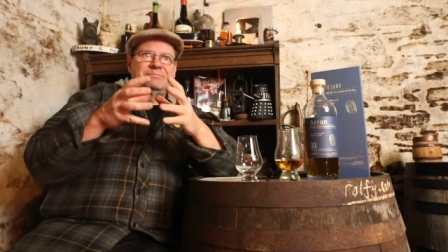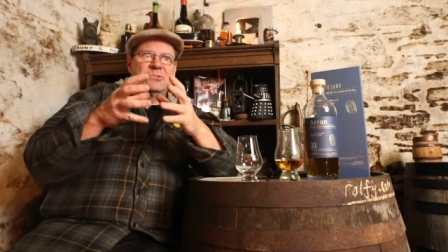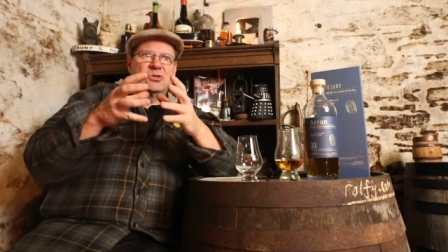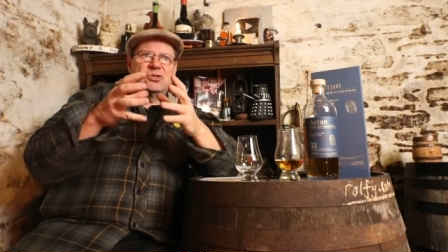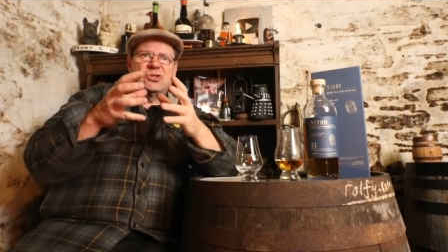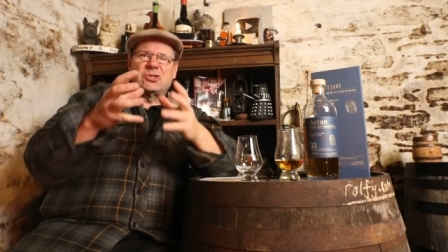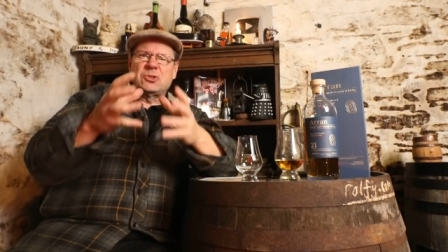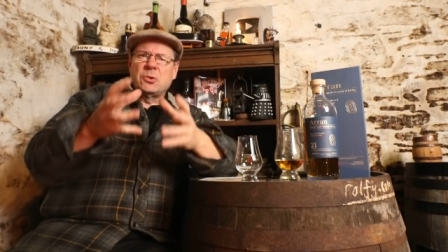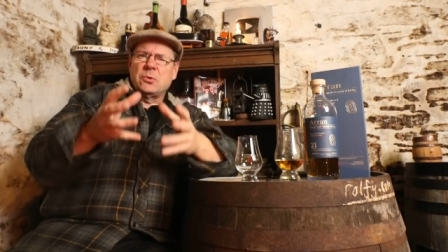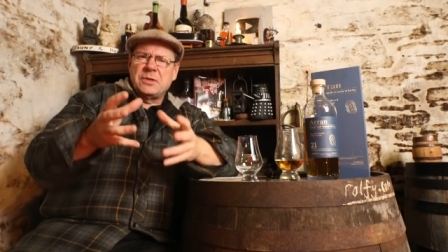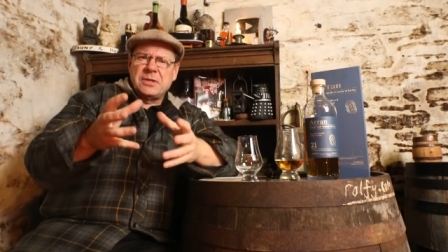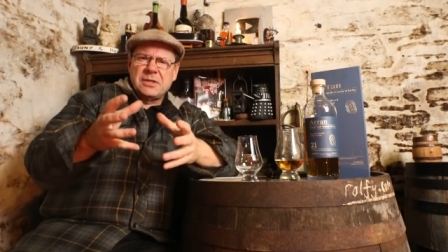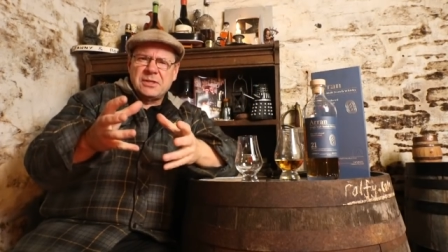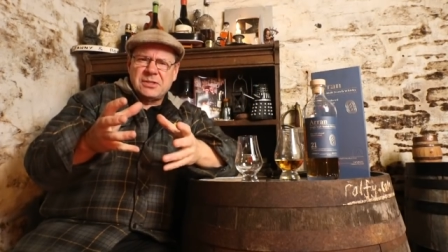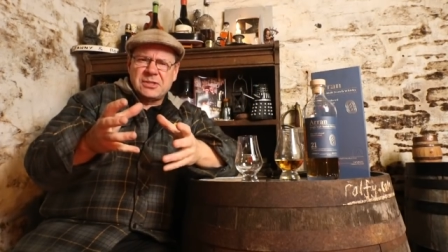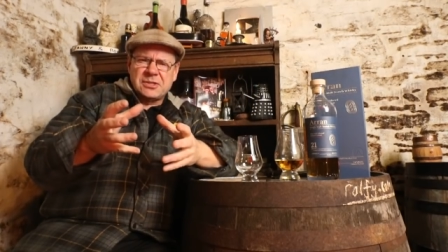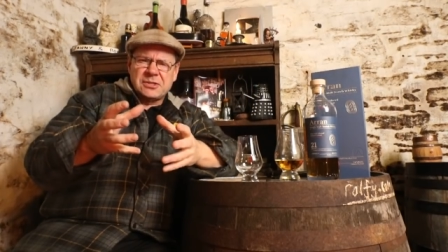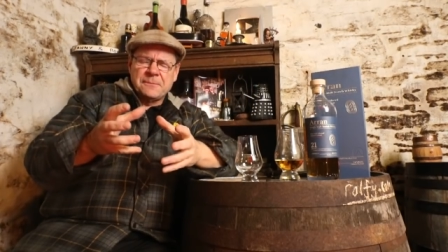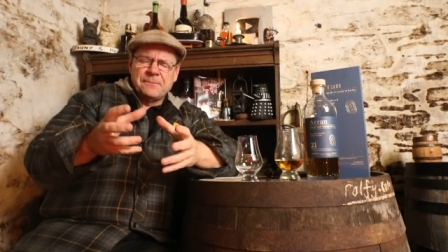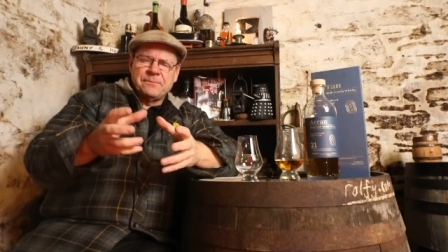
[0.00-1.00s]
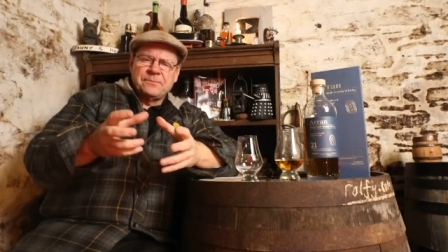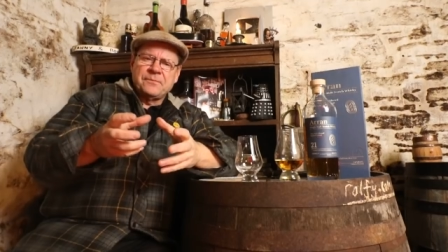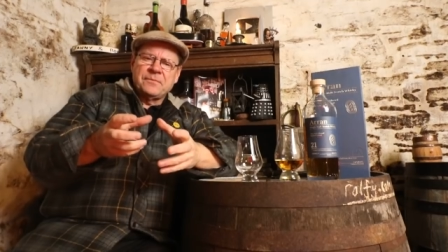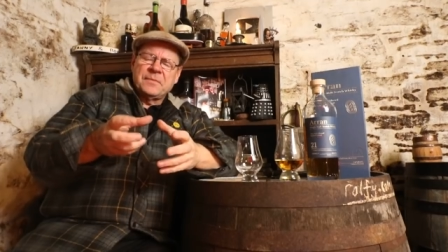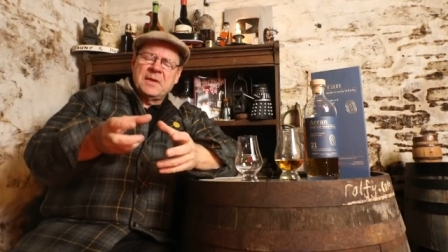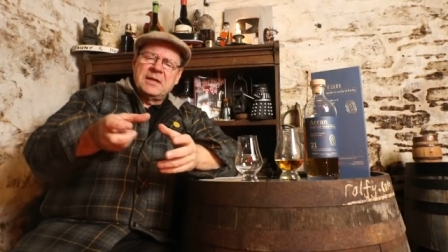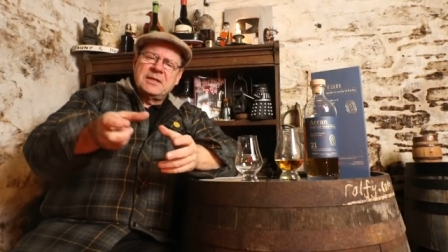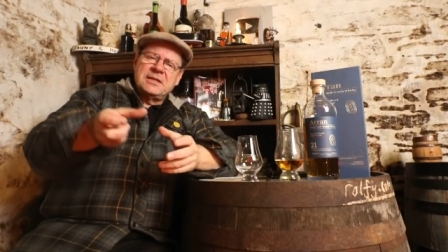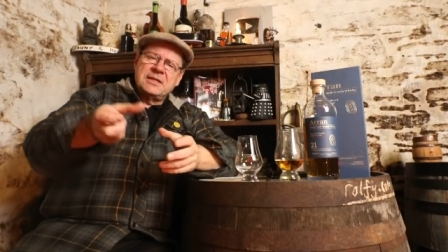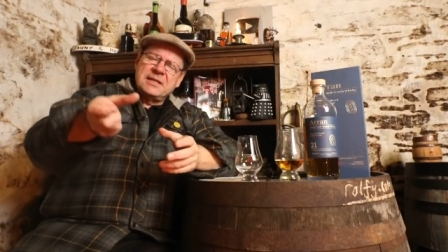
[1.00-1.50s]
sodas
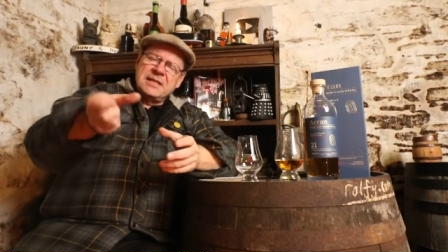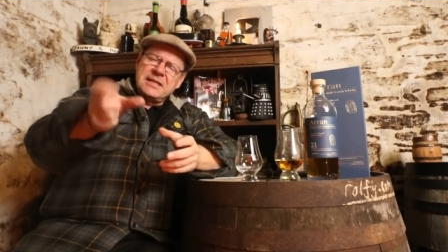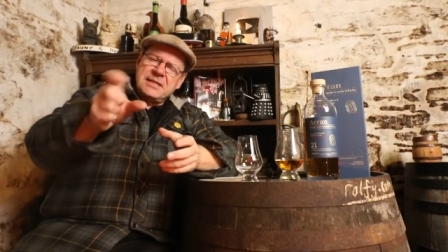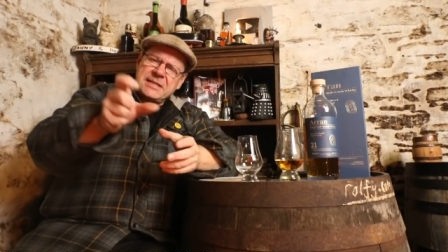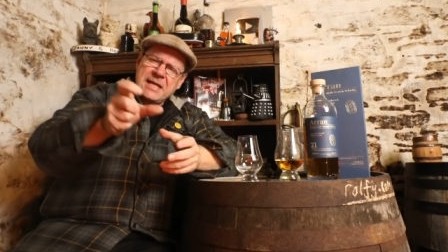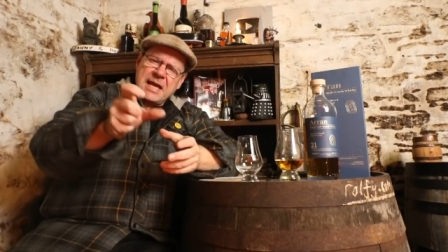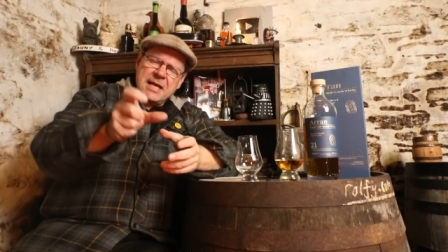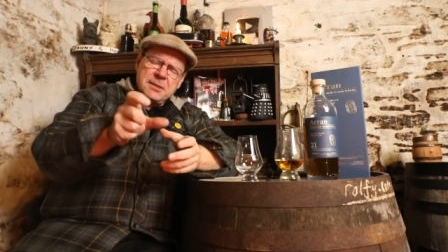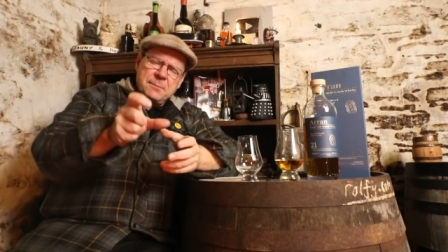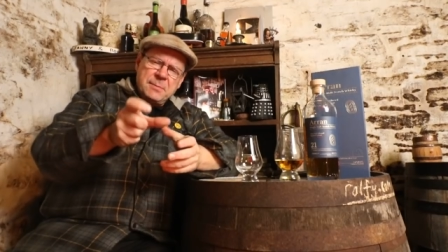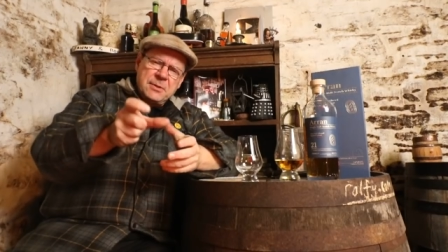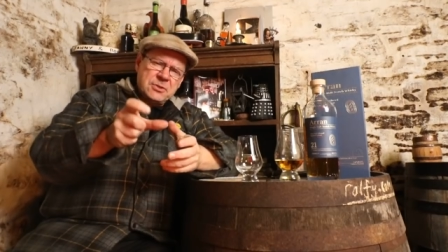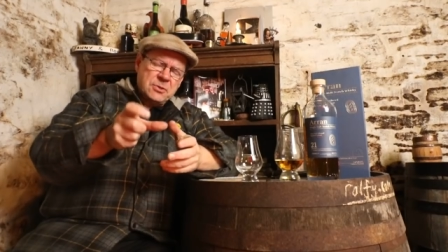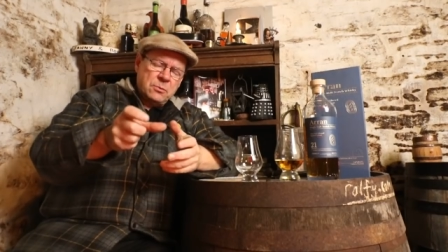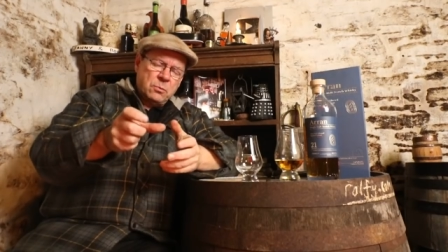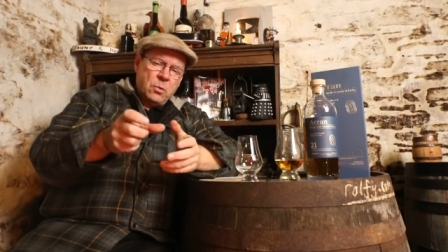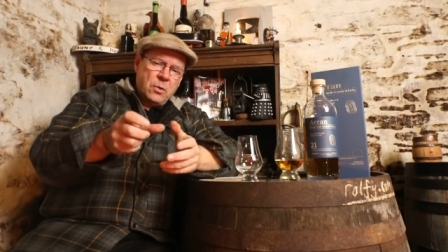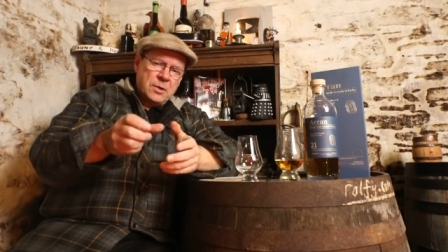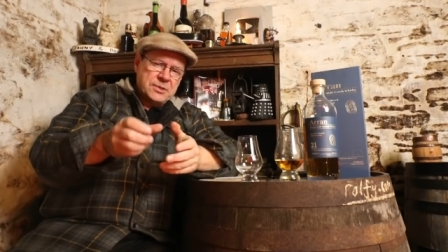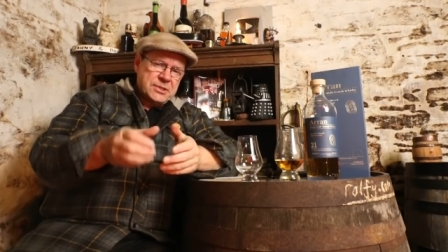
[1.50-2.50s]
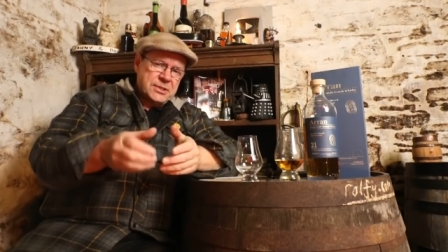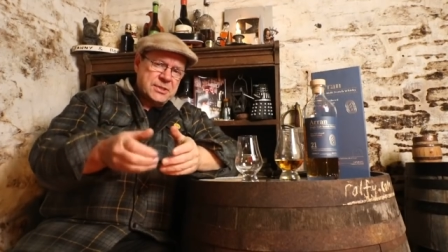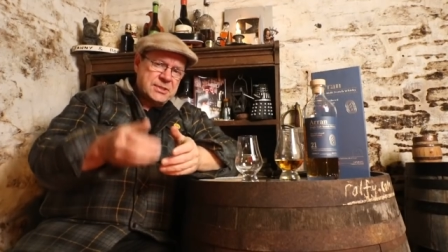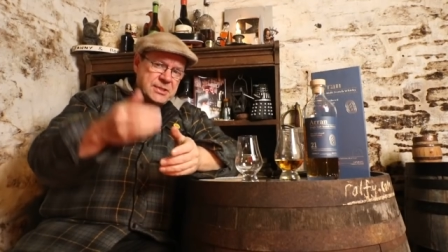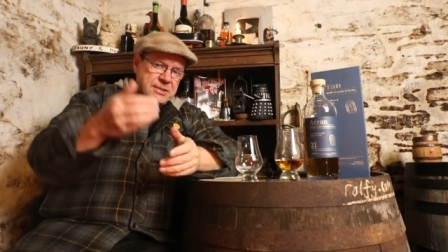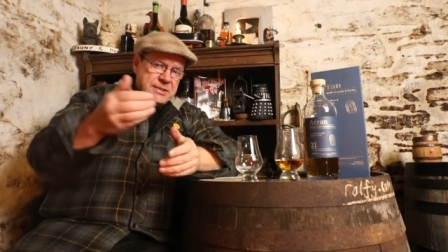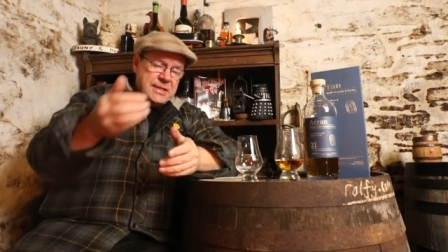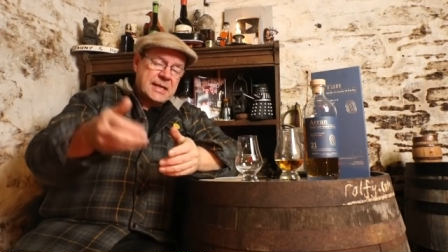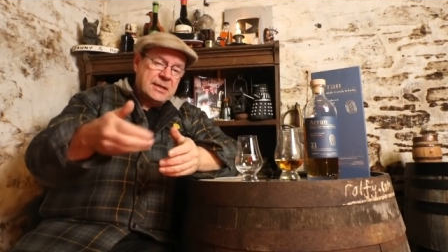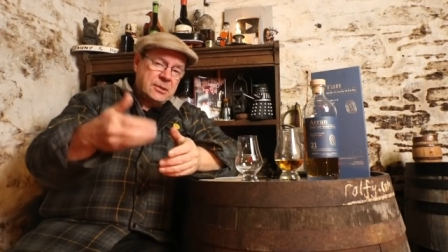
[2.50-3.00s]
you need to add a bit of water
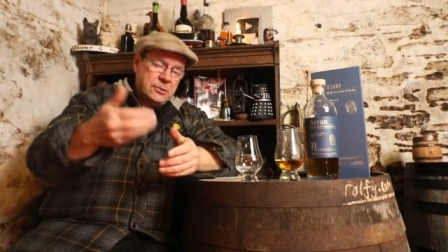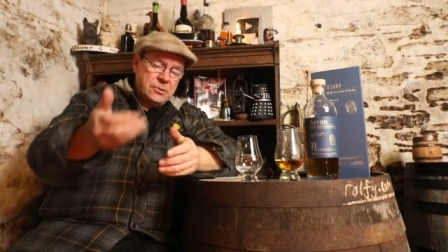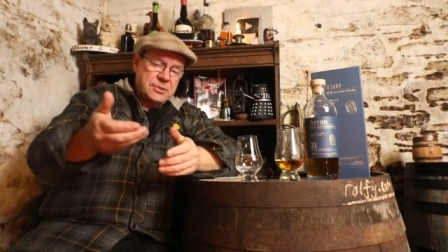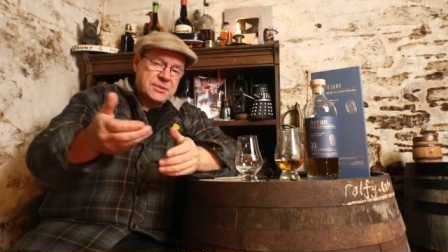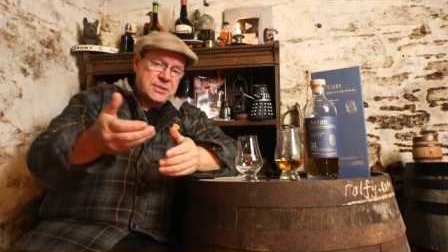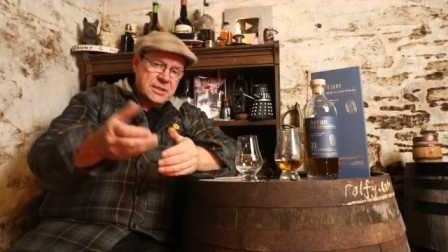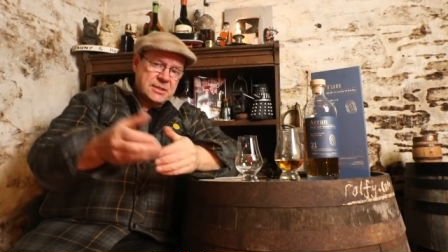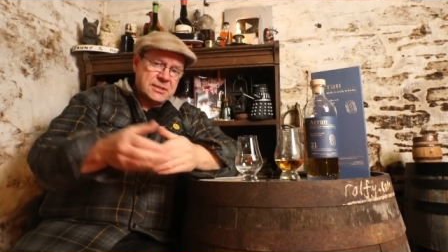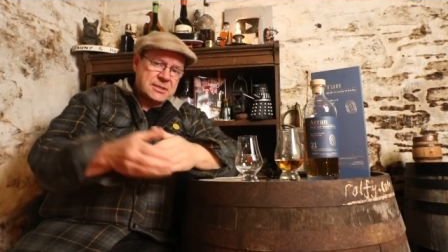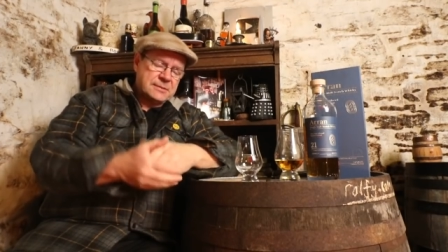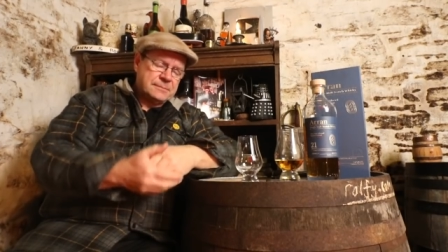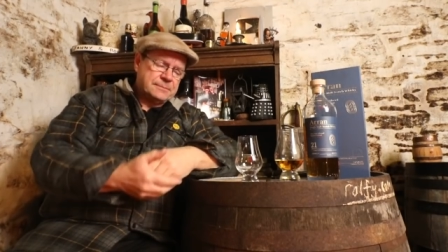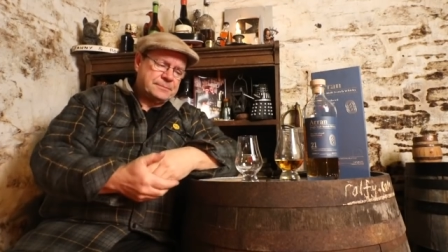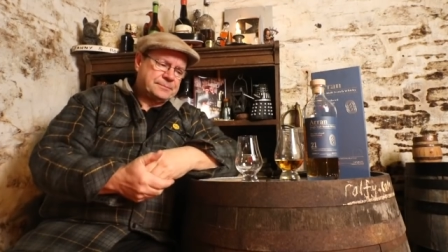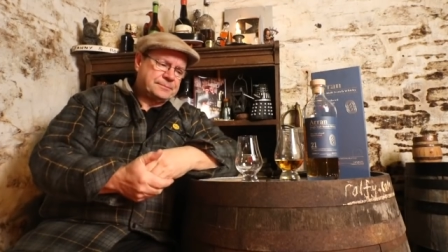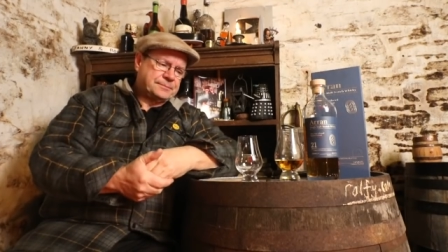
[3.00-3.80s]
to dilute it.